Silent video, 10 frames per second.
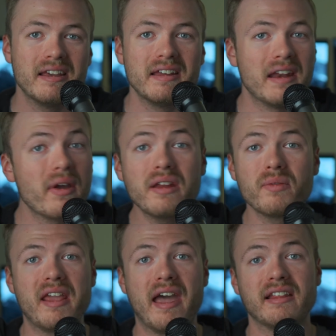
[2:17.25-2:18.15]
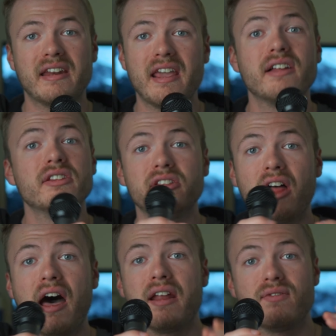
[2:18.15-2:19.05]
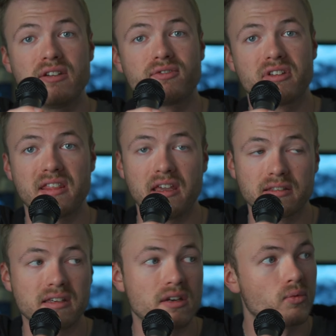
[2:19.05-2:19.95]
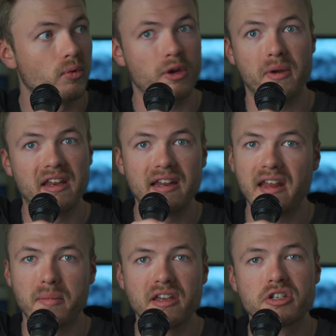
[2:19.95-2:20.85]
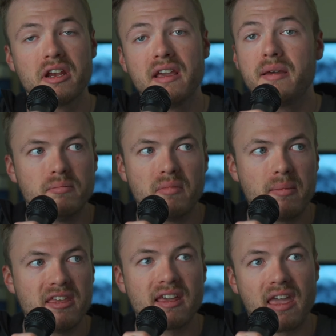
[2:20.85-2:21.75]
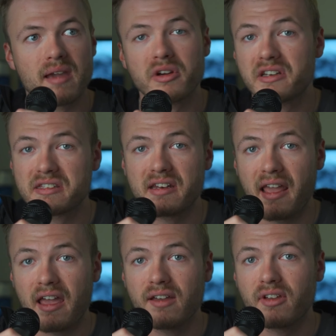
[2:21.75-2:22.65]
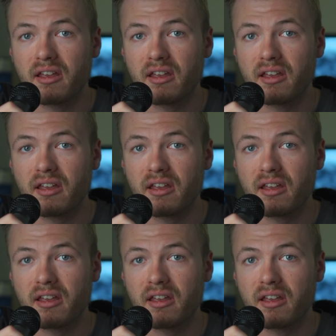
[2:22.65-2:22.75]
Now, in reality, a lot of different things can ruin an image. Maybe the camera doesn't have